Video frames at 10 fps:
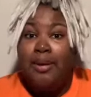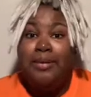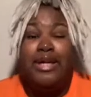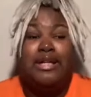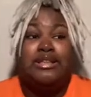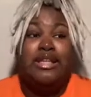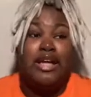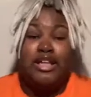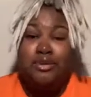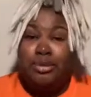Because
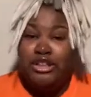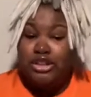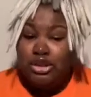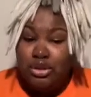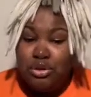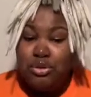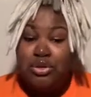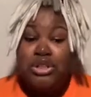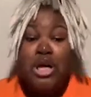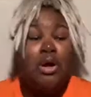
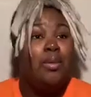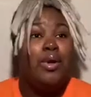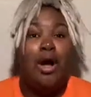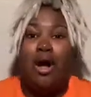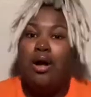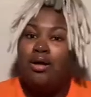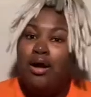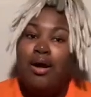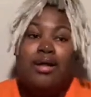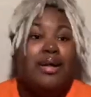HBCUs, we all
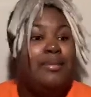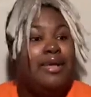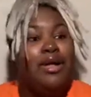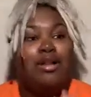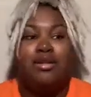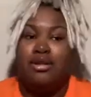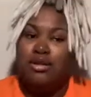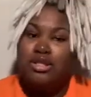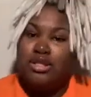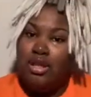know they be a
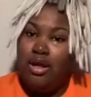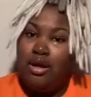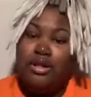little slow.